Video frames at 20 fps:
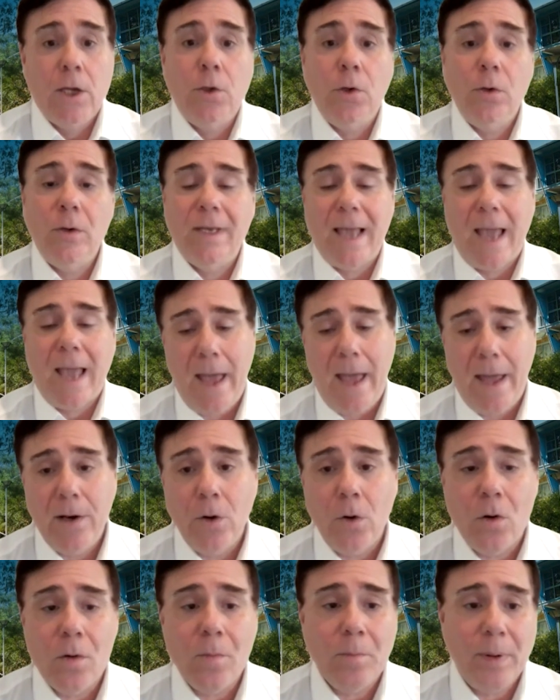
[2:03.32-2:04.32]
You
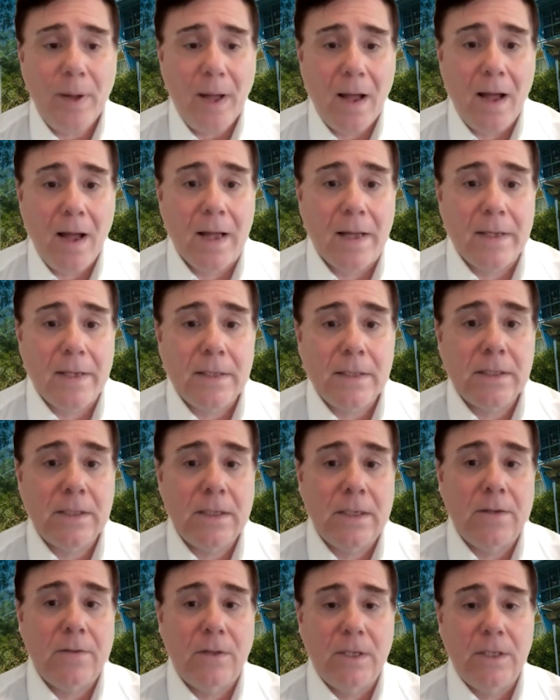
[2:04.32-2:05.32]
cannot
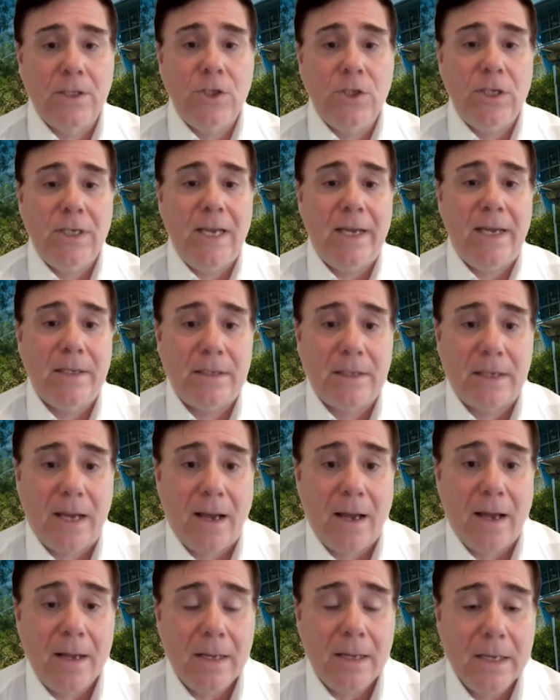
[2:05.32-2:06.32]
pass the
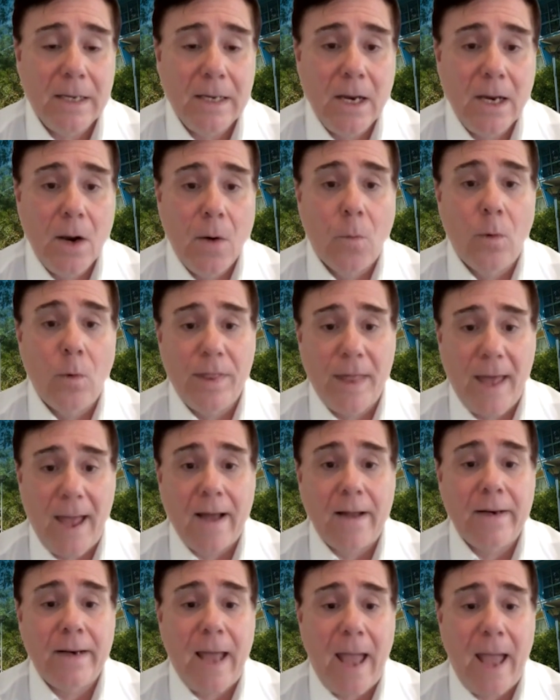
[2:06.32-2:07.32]
GSR
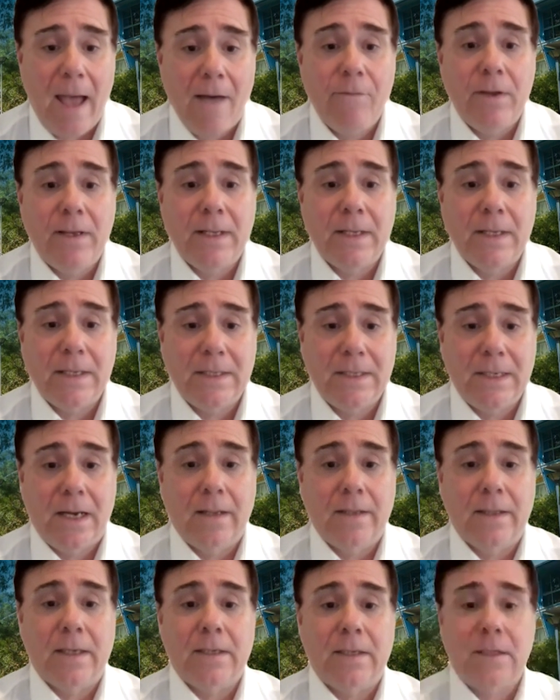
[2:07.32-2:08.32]
without having
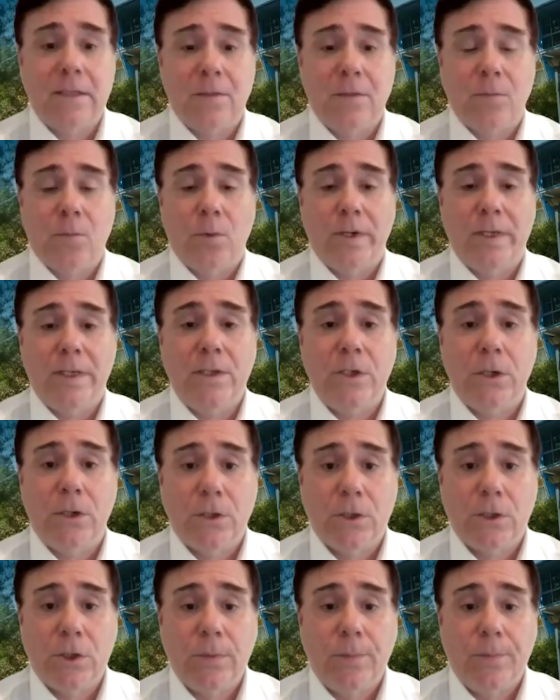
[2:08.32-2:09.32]
done some
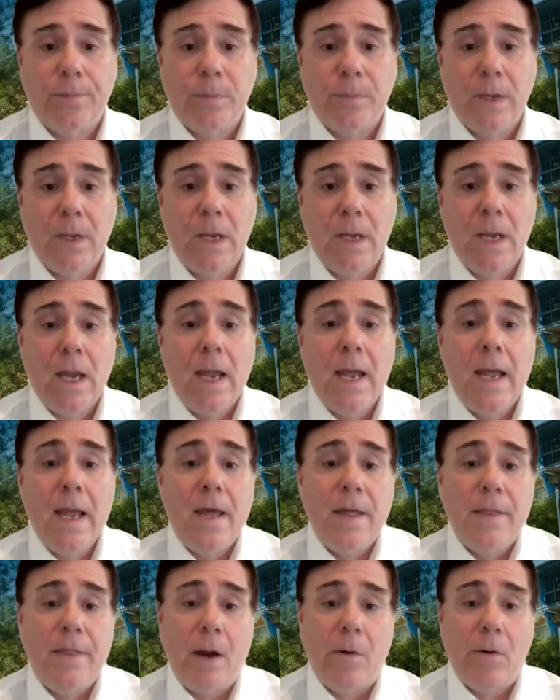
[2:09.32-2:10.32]
research.
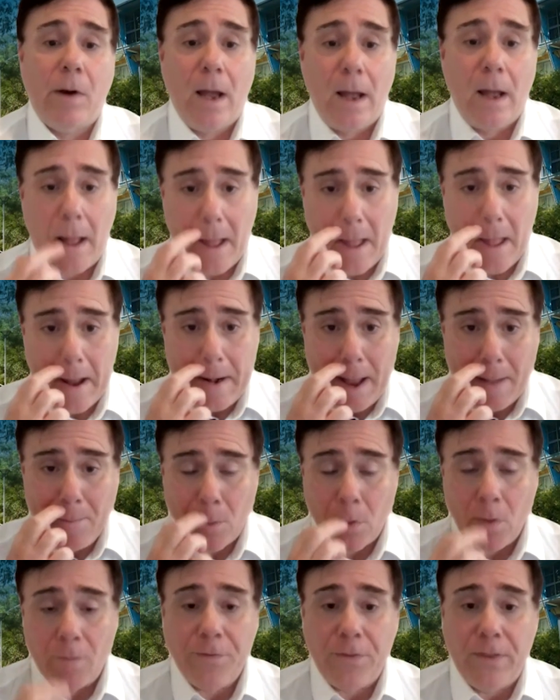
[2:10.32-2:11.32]
There are a
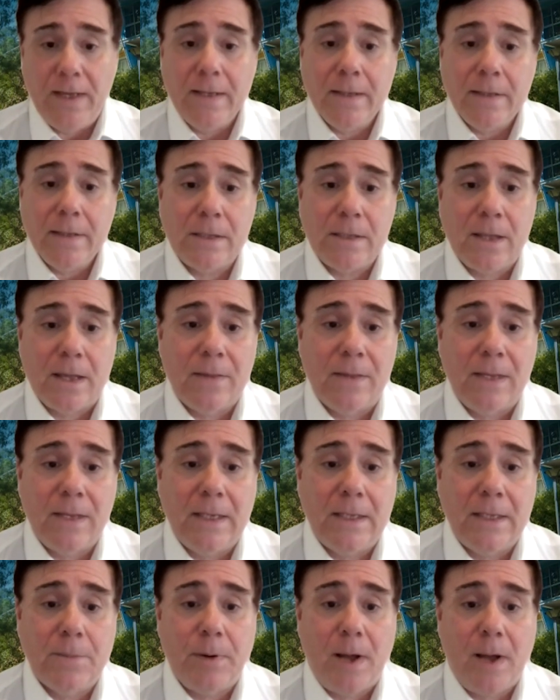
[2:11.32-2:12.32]
number of things that
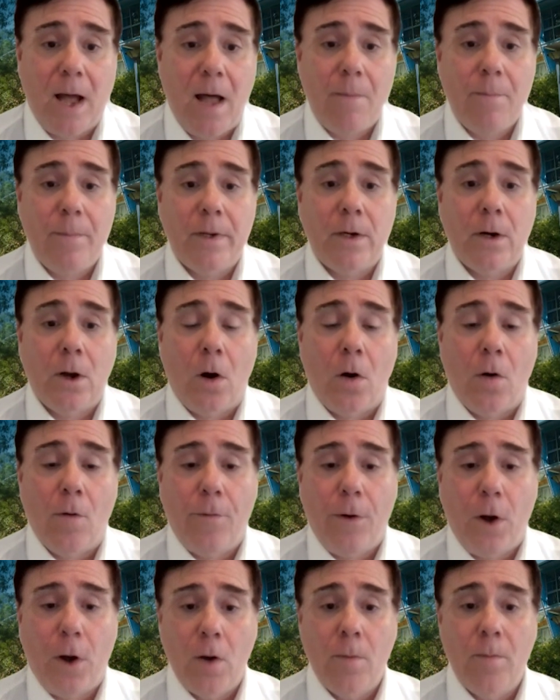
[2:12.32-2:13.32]
the Department
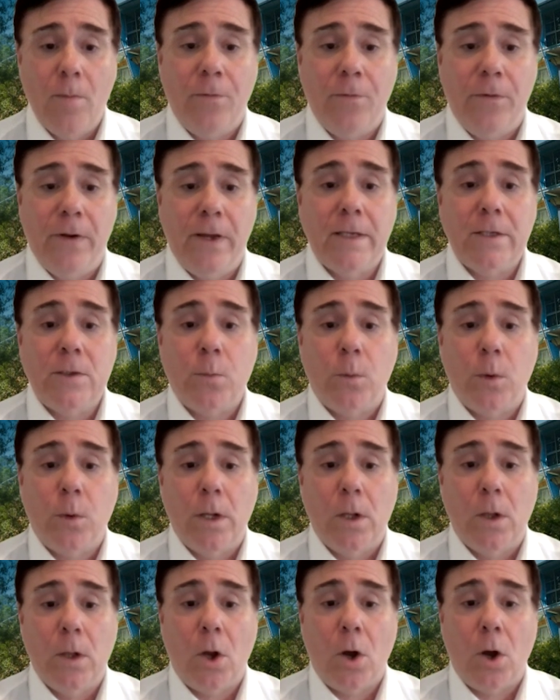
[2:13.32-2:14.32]
of Home Affairs
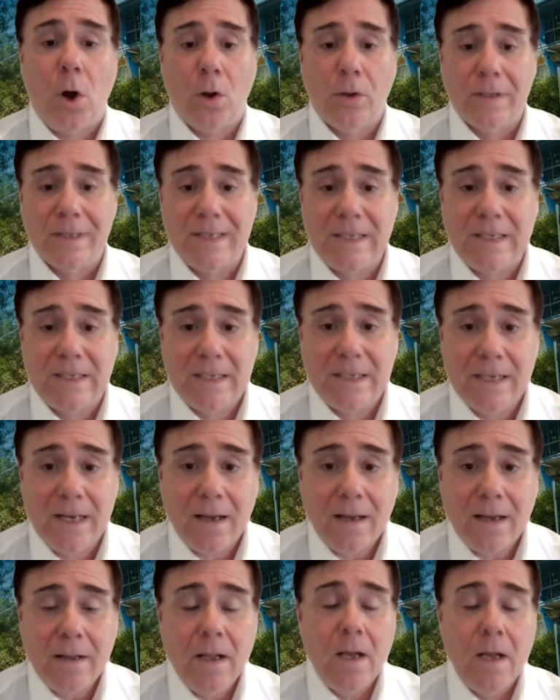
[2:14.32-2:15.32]
will
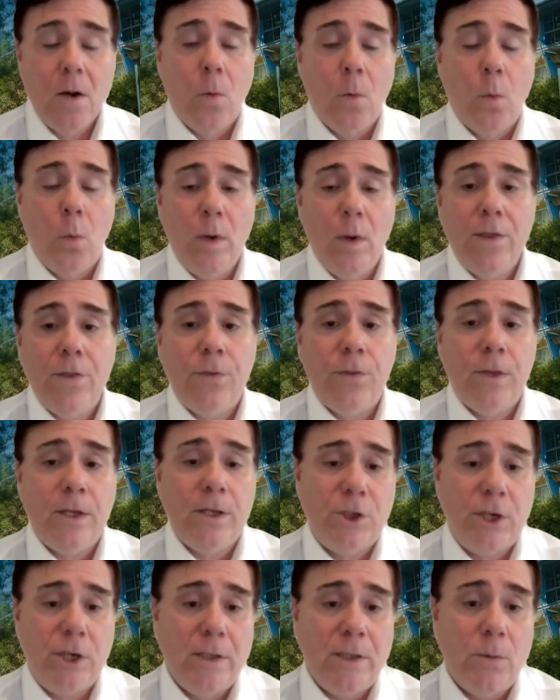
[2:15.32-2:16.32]
consider with the
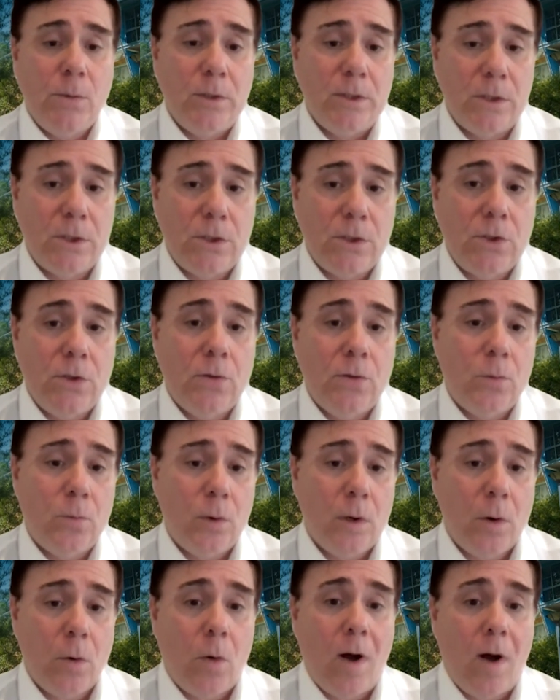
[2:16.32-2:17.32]
genuine student
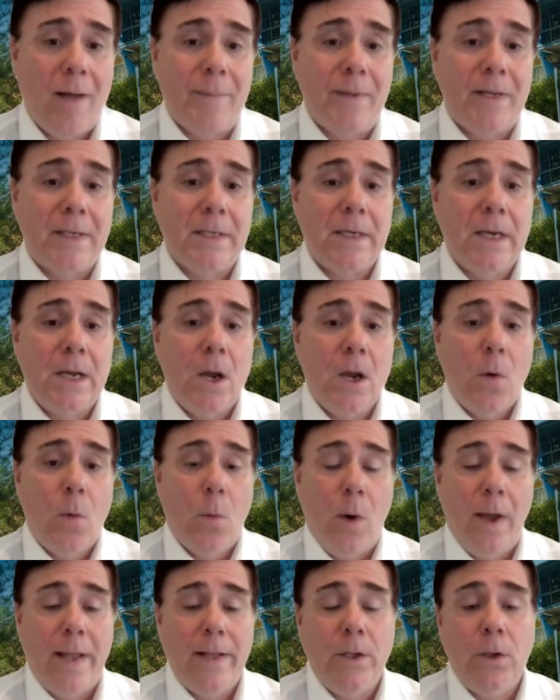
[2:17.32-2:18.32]
requirement
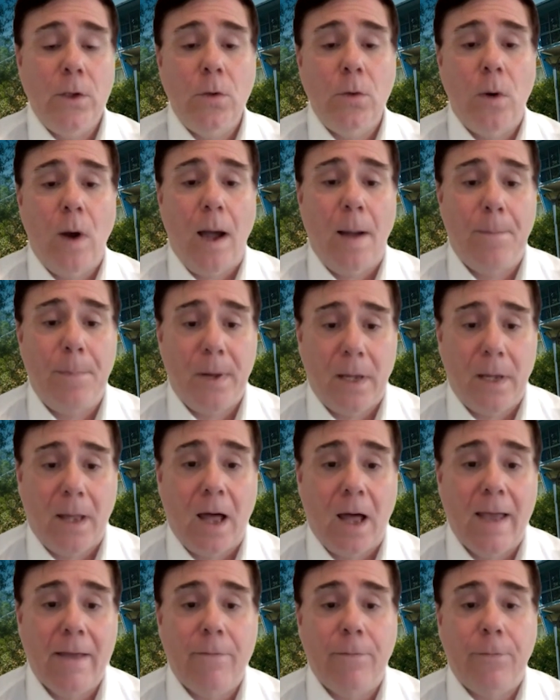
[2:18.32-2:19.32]
when you
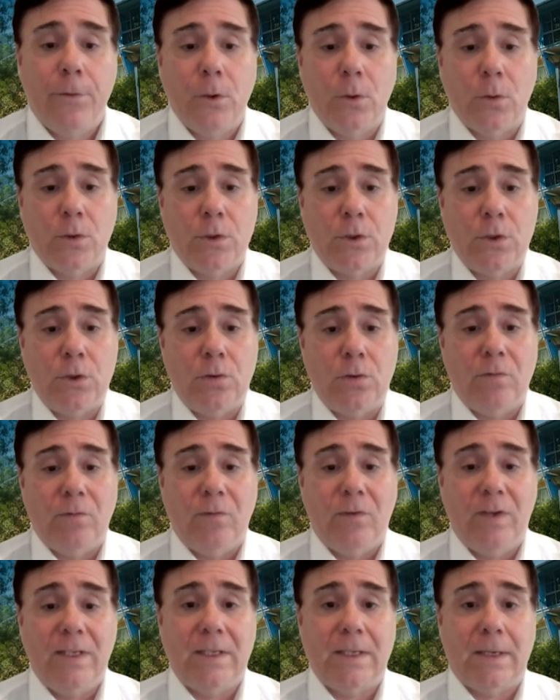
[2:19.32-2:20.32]
apply for your student
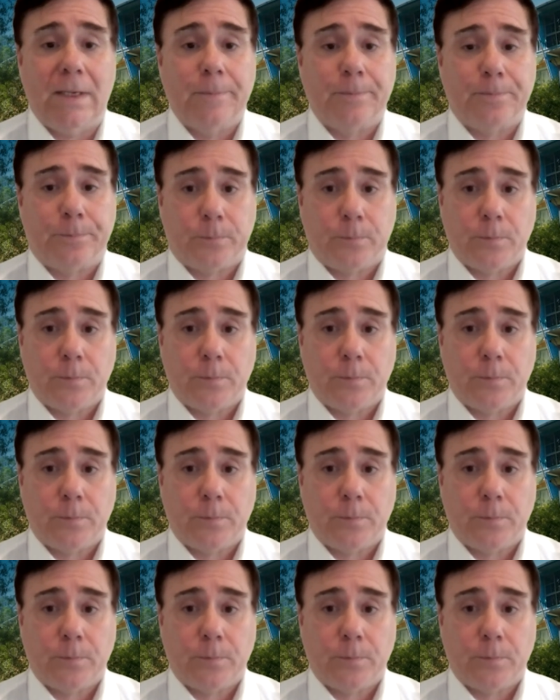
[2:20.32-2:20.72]
visa.